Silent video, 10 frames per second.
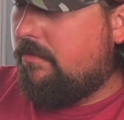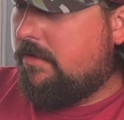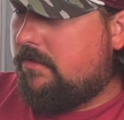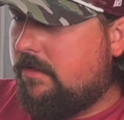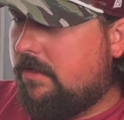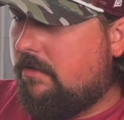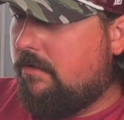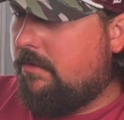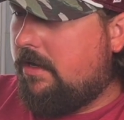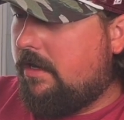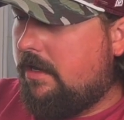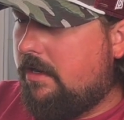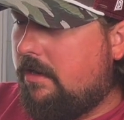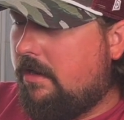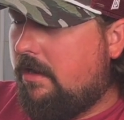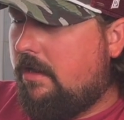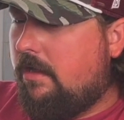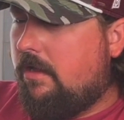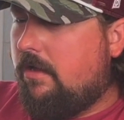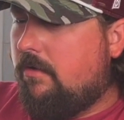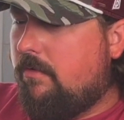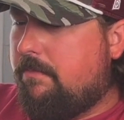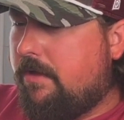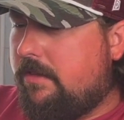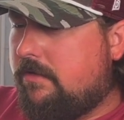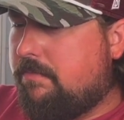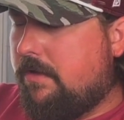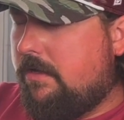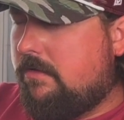and singing harmony. And we played this place